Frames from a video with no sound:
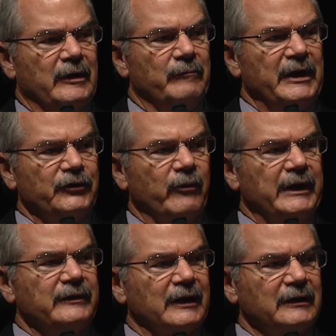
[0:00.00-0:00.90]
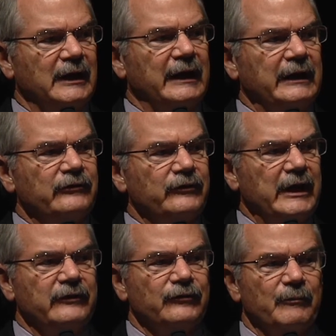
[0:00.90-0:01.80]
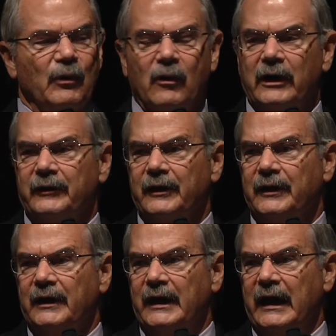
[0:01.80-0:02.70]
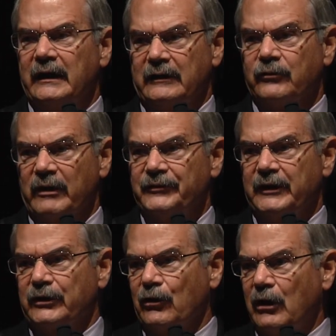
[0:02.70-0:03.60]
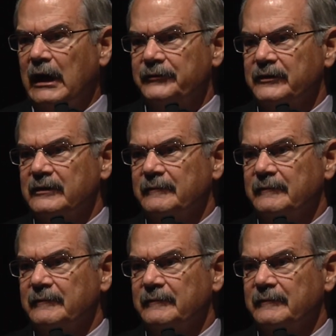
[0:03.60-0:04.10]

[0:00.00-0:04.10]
between declining state support and increasing cost.